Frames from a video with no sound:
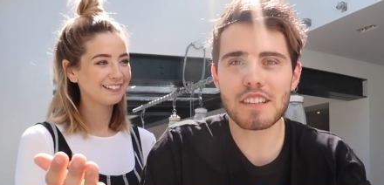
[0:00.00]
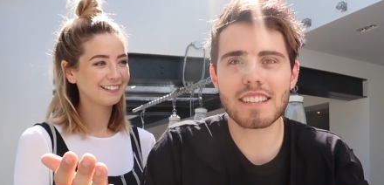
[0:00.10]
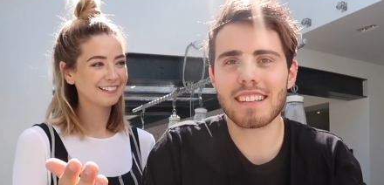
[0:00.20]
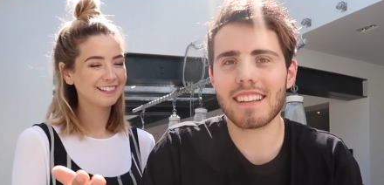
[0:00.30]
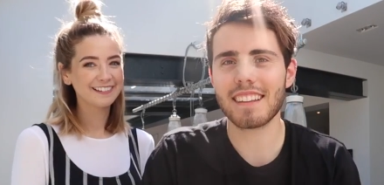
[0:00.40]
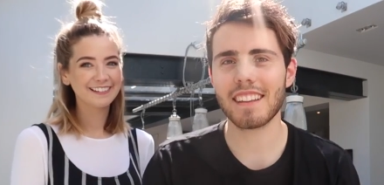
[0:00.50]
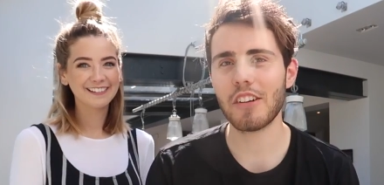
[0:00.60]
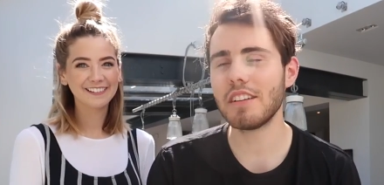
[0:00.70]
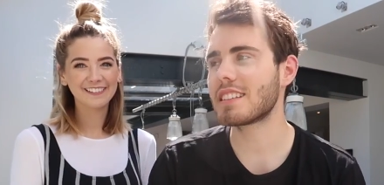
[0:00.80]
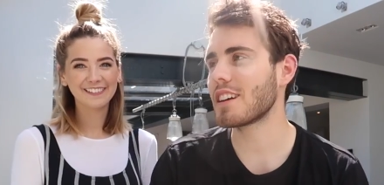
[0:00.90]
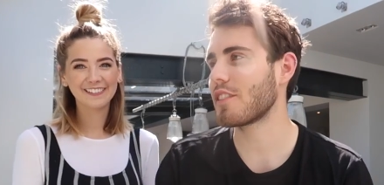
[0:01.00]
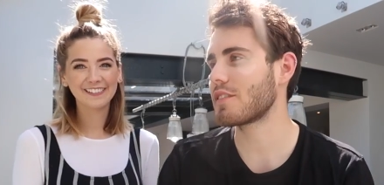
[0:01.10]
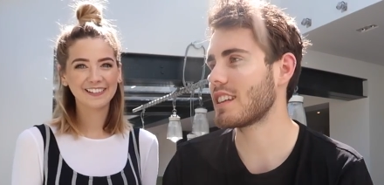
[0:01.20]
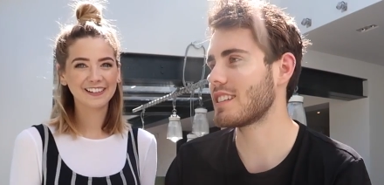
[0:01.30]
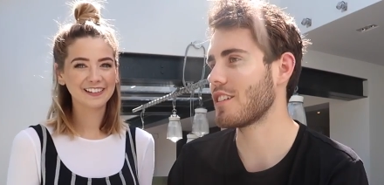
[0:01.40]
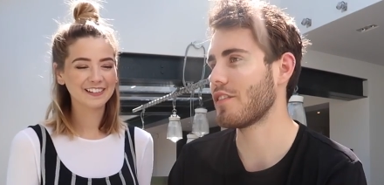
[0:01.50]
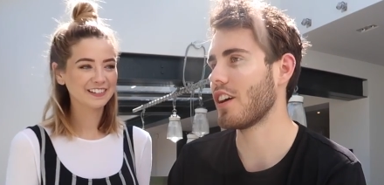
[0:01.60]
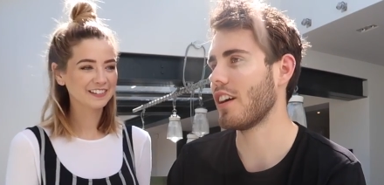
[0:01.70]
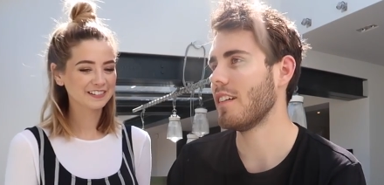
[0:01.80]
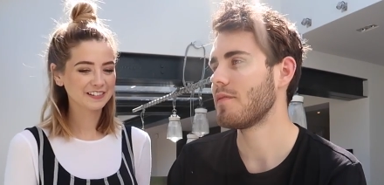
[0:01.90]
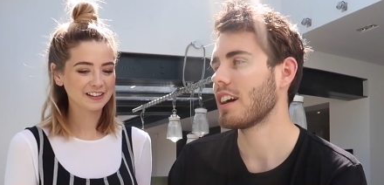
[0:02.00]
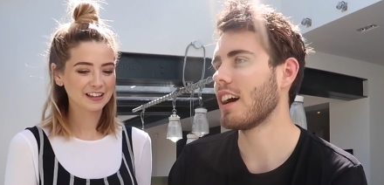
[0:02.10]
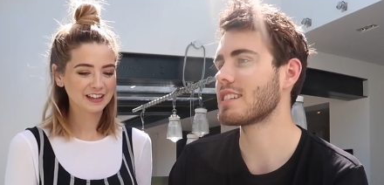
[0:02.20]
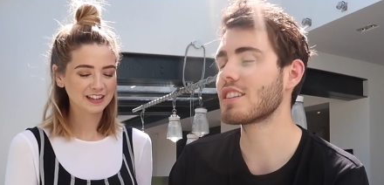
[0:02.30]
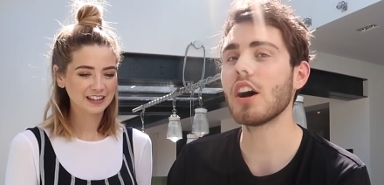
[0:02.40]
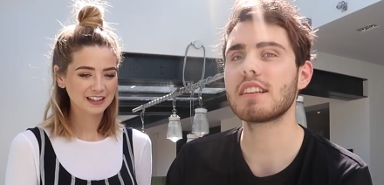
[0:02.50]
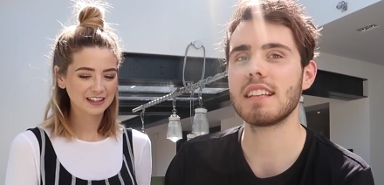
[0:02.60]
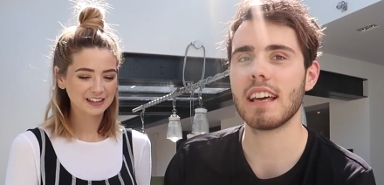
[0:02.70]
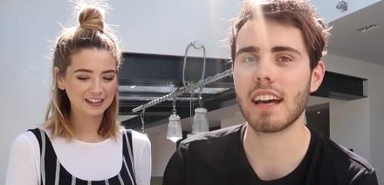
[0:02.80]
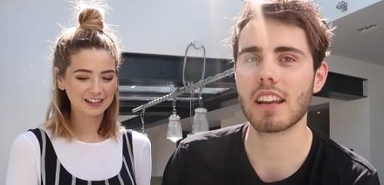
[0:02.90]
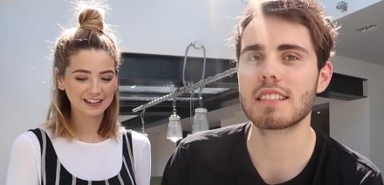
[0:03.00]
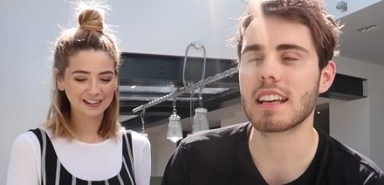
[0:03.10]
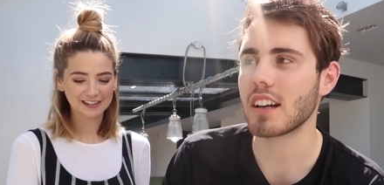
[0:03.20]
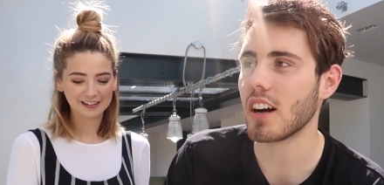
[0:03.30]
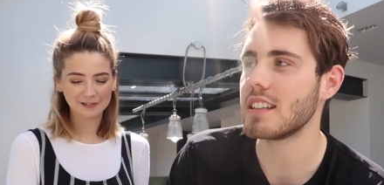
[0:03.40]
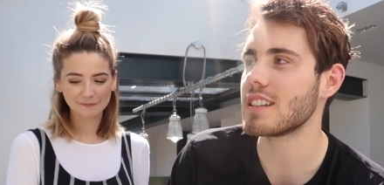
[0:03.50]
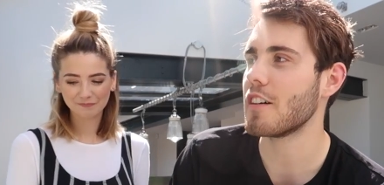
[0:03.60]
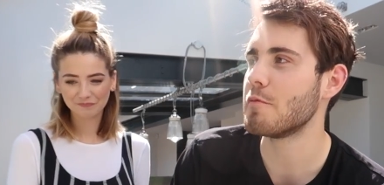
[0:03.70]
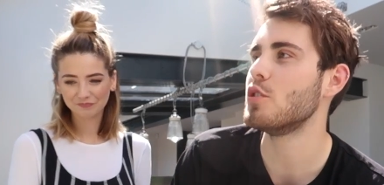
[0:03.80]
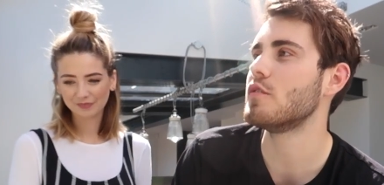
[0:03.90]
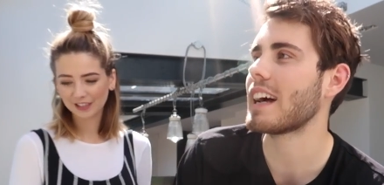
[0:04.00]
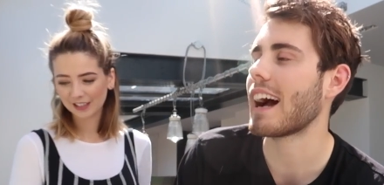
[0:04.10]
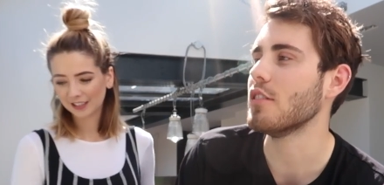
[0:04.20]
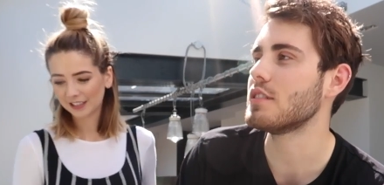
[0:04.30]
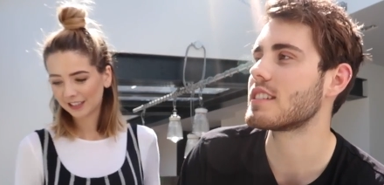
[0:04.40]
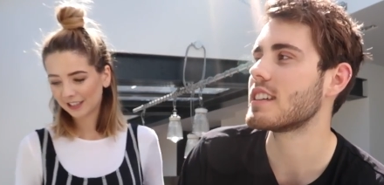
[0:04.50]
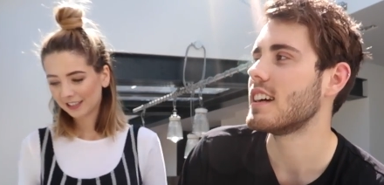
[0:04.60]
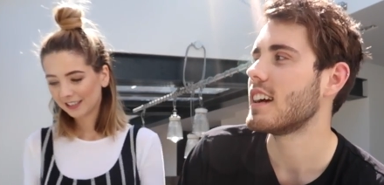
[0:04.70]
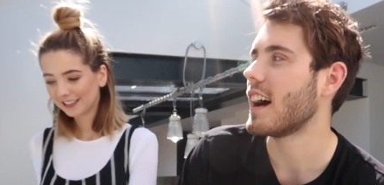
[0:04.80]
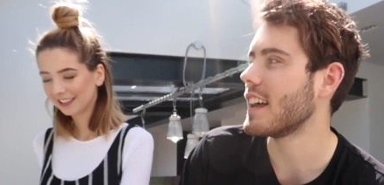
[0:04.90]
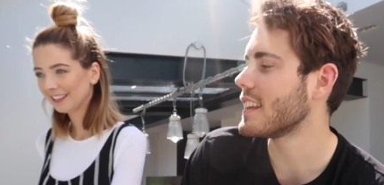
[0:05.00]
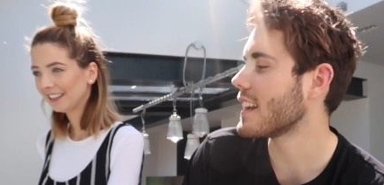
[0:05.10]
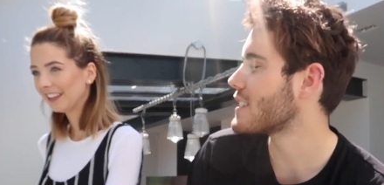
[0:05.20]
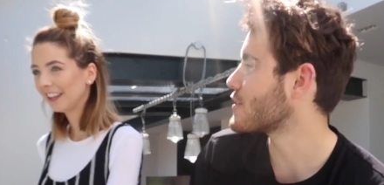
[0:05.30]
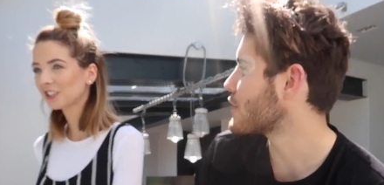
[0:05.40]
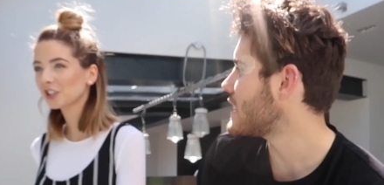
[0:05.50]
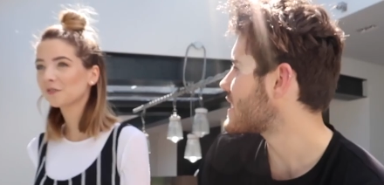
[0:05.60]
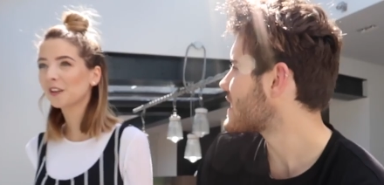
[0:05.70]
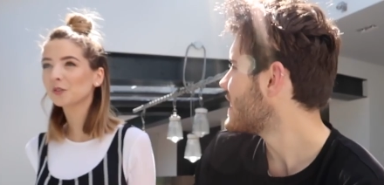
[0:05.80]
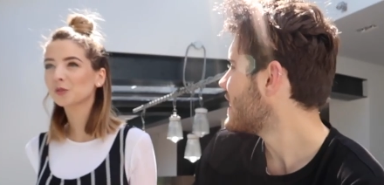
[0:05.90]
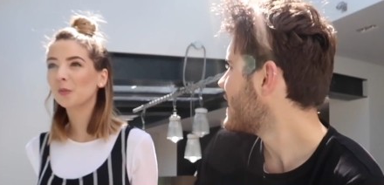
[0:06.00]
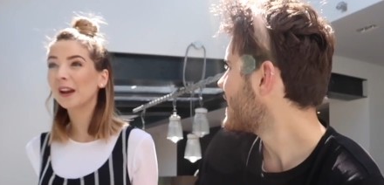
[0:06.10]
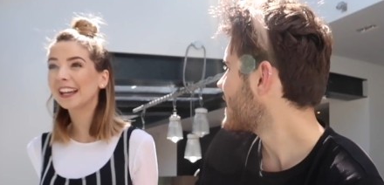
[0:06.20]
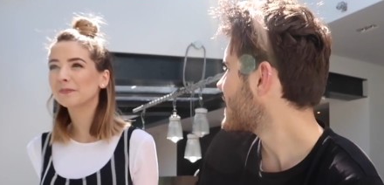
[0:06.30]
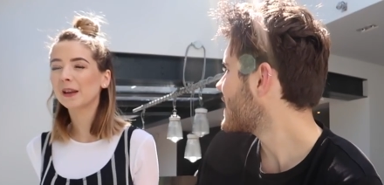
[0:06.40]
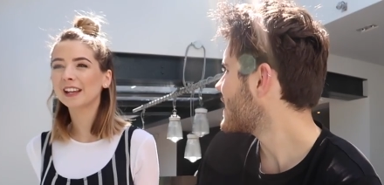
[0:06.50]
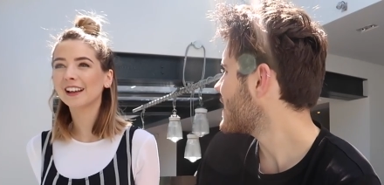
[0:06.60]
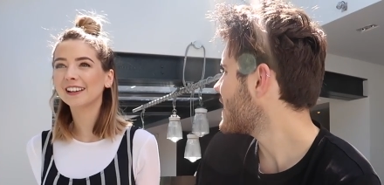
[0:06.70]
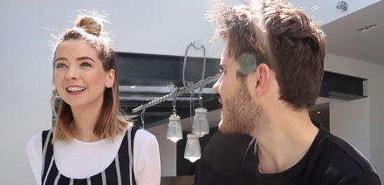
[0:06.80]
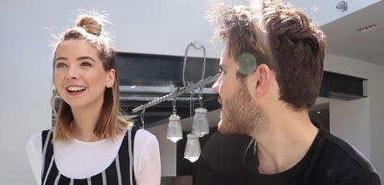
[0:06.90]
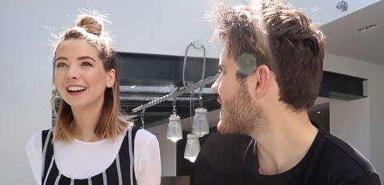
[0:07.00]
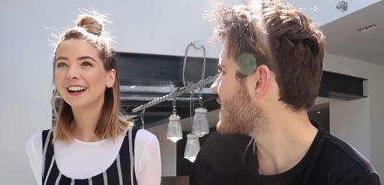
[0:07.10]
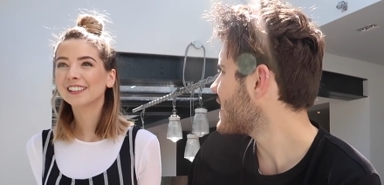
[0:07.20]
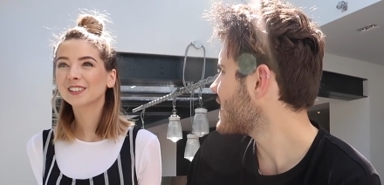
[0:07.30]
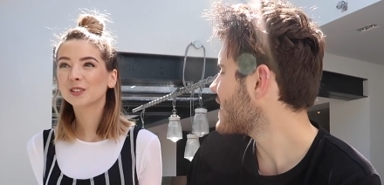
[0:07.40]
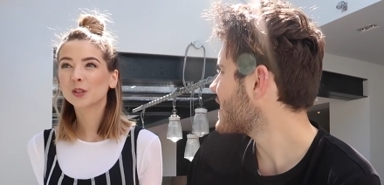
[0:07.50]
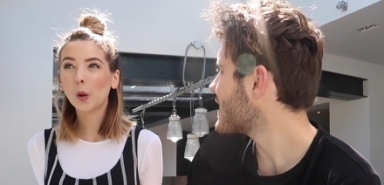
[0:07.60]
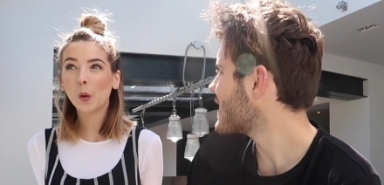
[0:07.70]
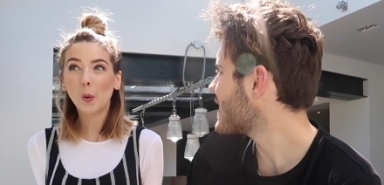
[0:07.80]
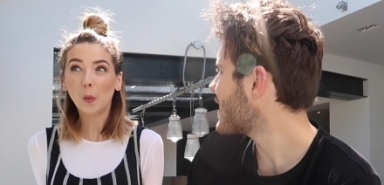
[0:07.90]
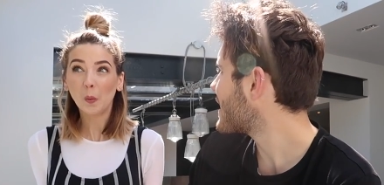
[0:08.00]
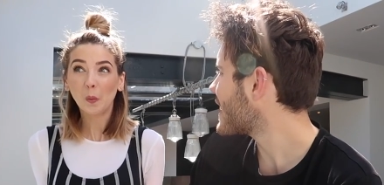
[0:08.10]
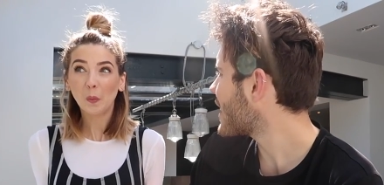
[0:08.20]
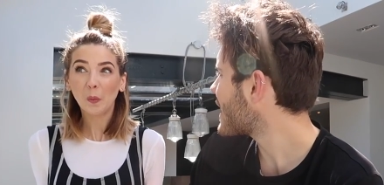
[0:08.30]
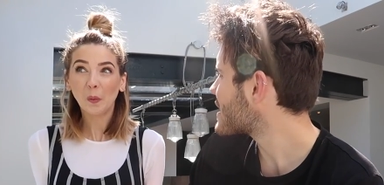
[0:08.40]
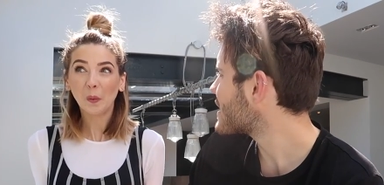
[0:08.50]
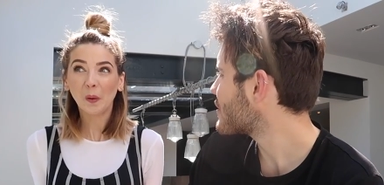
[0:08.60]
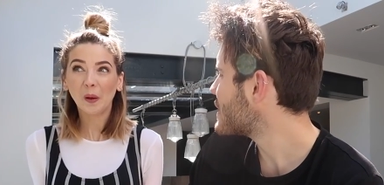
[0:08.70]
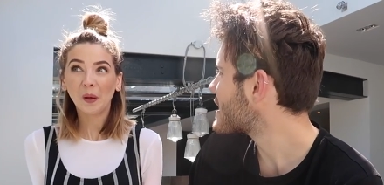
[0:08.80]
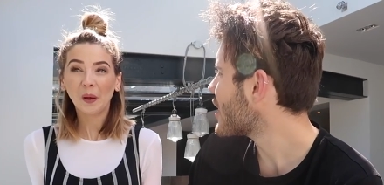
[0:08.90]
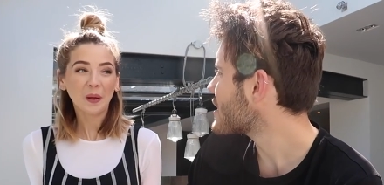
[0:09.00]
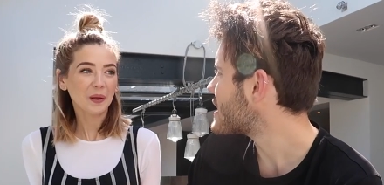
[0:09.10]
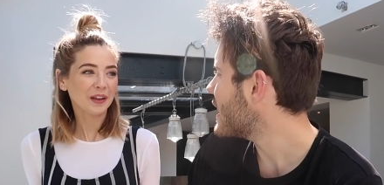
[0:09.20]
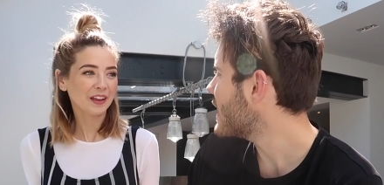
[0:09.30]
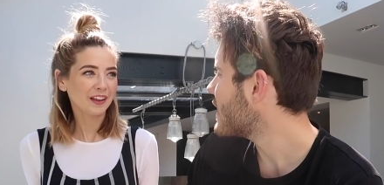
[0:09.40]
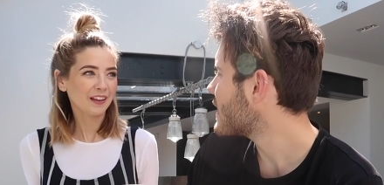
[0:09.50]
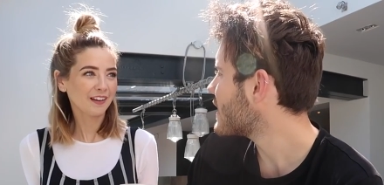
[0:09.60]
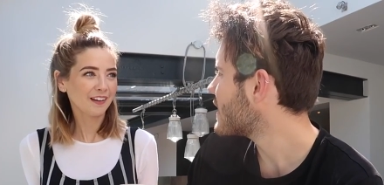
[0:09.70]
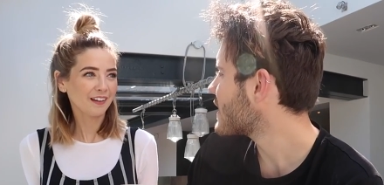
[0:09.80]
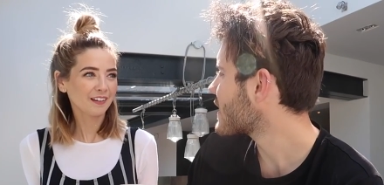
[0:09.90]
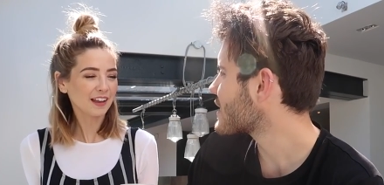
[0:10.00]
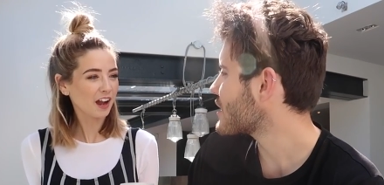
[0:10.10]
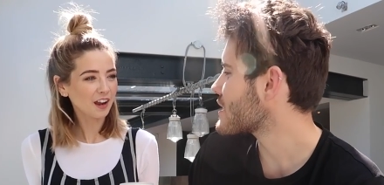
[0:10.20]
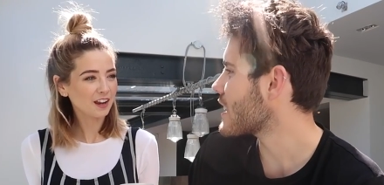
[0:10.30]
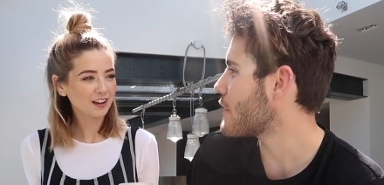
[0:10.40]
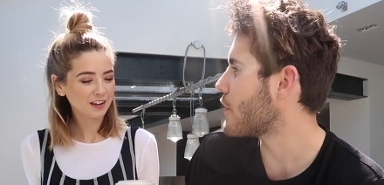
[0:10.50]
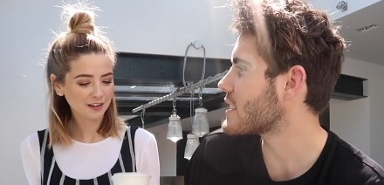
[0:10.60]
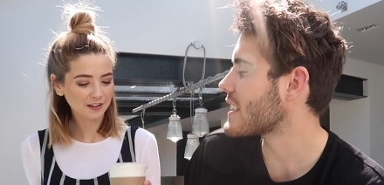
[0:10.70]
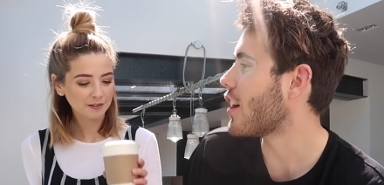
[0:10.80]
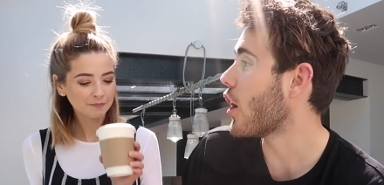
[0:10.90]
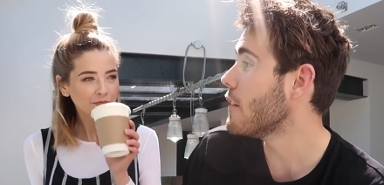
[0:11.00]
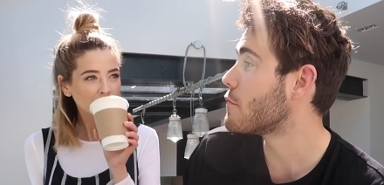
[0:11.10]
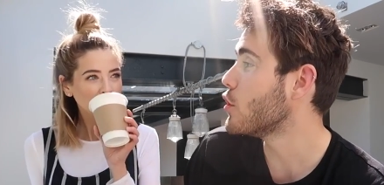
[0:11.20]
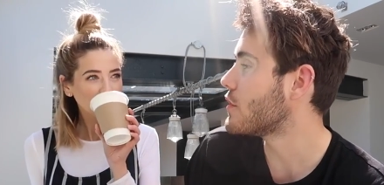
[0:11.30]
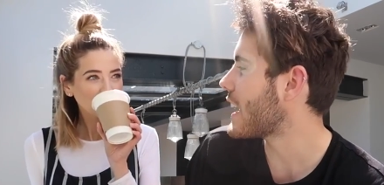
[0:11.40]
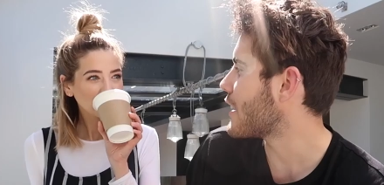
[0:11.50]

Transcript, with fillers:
Speaker 1: just, the only stuff I've said so far, I started it and I said, guys, I've moved house and then I had to. It just
Speaker 2: feels weird being like, so. No, then
Speaker 1: I had to restart it because no. I was like, if I say I've moved